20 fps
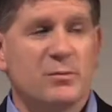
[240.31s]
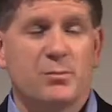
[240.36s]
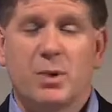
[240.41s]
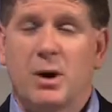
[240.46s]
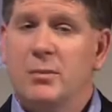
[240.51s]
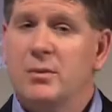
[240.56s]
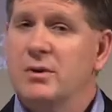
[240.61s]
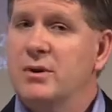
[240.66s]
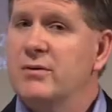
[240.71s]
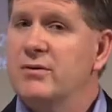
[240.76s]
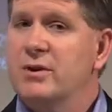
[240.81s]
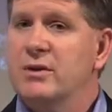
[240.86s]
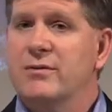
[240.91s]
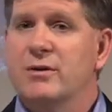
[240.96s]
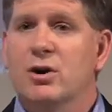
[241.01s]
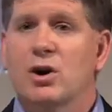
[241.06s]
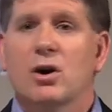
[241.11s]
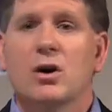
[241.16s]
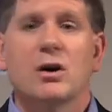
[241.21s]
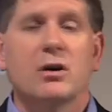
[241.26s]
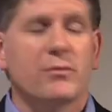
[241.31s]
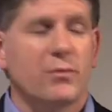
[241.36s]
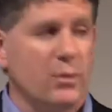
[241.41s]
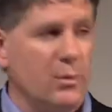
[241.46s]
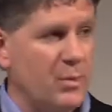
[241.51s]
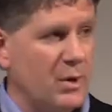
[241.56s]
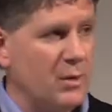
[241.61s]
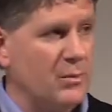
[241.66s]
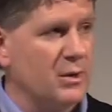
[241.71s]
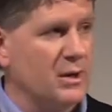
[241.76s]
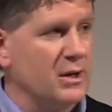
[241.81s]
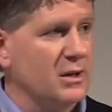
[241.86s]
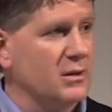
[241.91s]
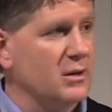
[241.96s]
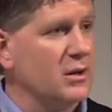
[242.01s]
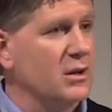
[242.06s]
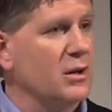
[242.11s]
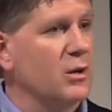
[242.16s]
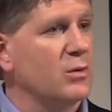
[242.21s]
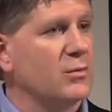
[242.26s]
that have probably never even heard of a Republican,
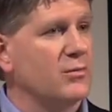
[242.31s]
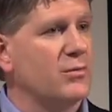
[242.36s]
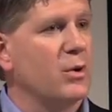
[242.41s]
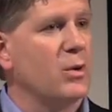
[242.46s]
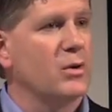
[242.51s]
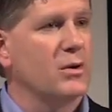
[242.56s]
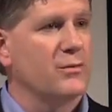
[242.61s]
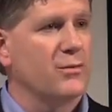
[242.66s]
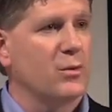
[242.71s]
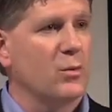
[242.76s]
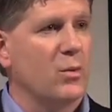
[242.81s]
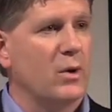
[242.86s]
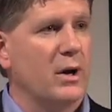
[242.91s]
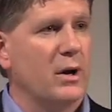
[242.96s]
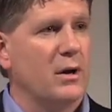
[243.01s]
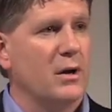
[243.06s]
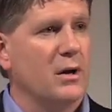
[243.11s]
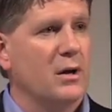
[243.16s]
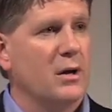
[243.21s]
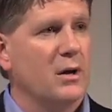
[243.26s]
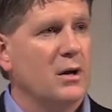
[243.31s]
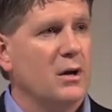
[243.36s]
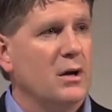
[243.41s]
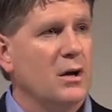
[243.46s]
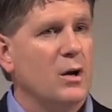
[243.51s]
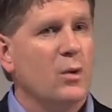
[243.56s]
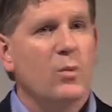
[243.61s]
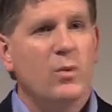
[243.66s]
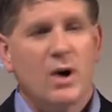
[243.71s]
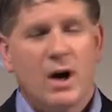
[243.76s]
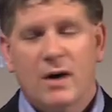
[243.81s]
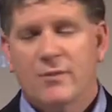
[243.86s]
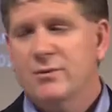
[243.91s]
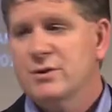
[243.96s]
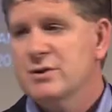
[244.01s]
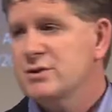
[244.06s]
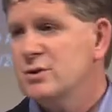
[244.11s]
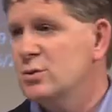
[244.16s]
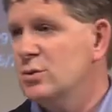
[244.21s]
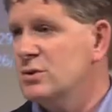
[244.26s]
let alone voted for one. We
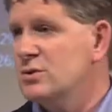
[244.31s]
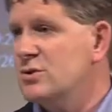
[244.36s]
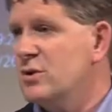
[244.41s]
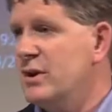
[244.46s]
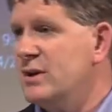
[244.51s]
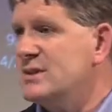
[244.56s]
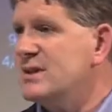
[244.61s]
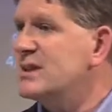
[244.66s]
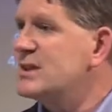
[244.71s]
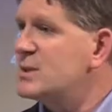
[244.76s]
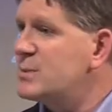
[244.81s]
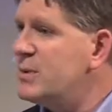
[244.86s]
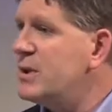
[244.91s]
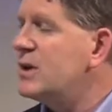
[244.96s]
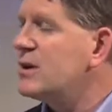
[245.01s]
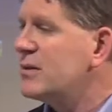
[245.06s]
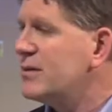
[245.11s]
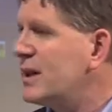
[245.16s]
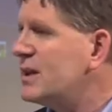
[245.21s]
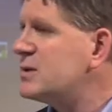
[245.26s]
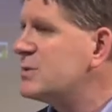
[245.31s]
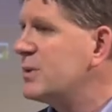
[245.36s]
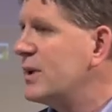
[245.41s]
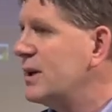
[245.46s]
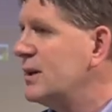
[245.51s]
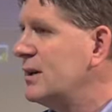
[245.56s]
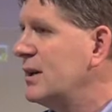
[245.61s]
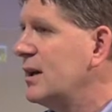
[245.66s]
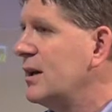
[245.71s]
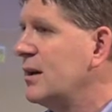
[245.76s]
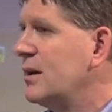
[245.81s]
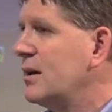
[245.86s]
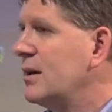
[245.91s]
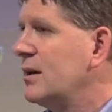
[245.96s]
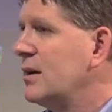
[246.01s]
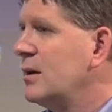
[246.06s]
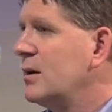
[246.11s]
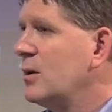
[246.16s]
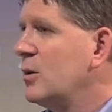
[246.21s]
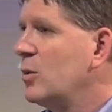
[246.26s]
offer school choice. As speaker, that's what I did.
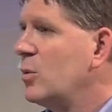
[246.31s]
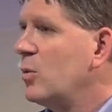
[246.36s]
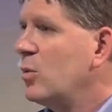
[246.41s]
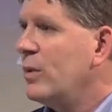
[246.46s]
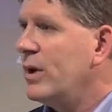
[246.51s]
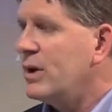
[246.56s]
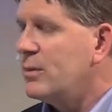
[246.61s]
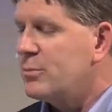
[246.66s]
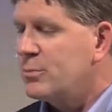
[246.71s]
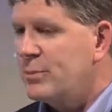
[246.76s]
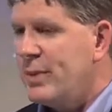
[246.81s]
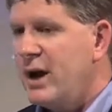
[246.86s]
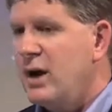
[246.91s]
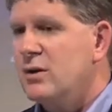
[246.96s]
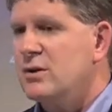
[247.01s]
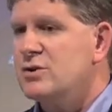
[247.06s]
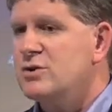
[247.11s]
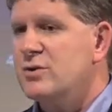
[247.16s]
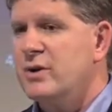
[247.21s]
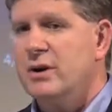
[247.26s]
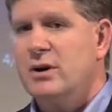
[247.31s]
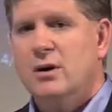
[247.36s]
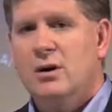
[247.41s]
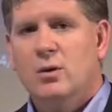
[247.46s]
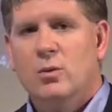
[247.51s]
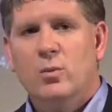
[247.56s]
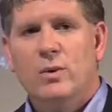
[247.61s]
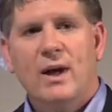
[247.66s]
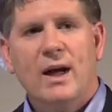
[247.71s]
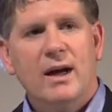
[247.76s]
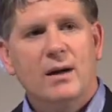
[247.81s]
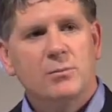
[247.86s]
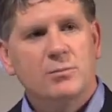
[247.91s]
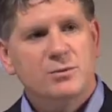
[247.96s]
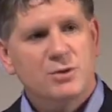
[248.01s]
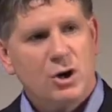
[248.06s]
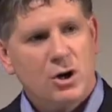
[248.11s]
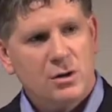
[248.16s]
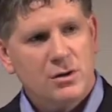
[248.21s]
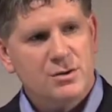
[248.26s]
We had parent trigger. We
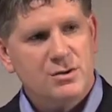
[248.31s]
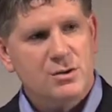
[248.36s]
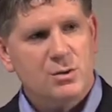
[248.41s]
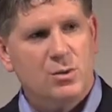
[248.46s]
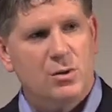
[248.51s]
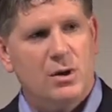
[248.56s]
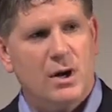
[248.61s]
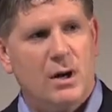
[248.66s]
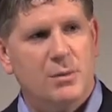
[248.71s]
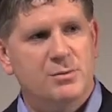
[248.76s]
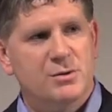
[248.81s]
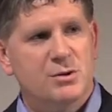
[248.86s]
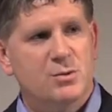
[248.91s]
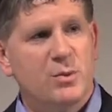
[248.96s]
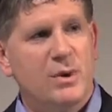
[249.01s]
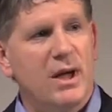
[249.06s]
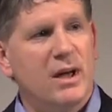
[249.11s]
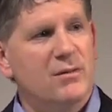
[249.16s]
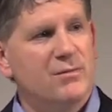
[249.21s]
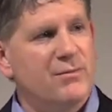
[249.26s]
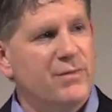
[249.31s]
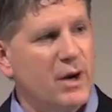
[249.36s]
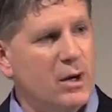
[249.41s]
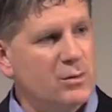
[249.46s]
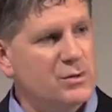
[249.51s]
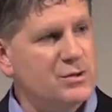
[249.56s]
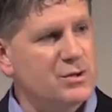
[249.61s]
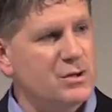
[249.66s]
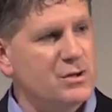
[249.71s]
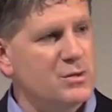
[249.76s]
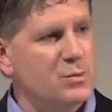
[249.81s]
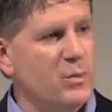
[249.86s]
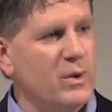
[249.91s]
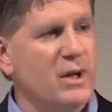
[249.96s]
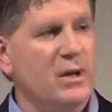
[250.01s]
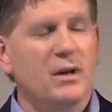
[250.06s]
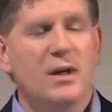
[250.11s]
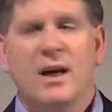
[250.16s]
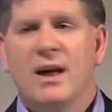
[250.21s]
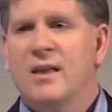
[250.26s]
had charter school options. We had vouchers. We
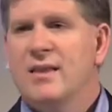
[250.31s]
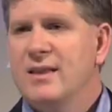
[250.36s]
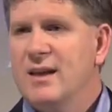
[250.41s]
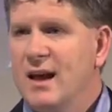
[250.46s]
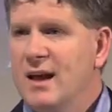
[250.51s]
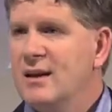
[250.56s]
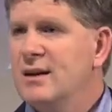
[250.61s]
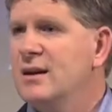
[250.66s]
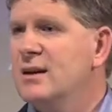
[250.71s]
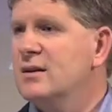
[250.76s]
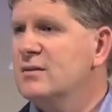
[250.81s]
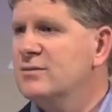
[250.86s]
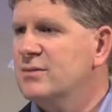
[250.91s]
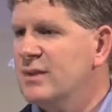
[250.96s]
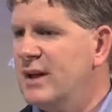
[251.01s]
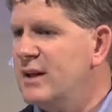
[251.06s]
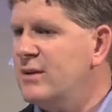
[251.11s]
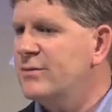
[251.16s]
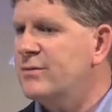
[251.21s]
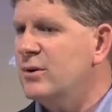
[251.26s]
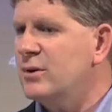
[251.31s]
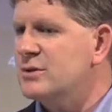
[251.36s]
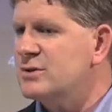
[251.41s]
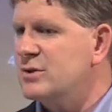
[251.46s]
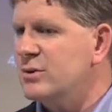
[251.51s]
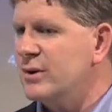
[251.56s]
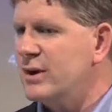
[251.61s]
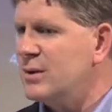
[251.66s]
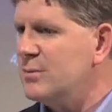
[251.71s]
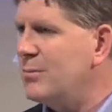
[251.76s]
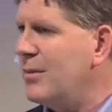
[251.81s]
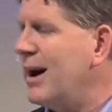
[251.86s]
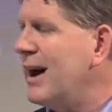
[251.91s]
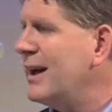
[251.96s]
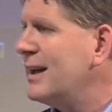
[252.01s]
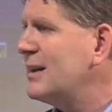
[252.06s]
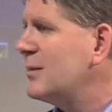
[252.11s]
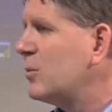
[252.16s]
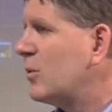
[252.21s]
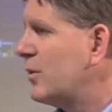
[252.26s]
had the ending of LIFO. So in
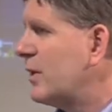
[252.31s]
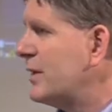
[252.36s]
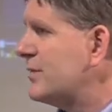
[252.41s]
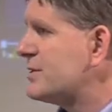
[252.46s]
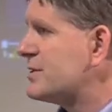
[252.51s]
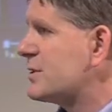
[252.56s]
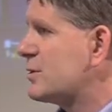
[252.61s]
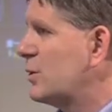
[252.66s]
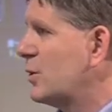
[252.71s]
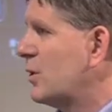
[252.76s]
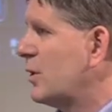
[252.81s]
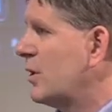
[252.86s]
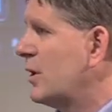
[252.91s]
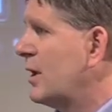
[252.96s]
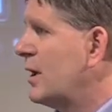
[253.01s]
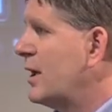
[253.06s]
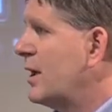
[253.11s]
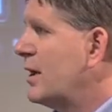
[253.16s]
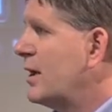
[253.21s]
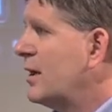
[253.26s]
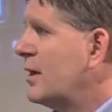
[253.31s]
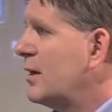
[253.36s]
my wife's school,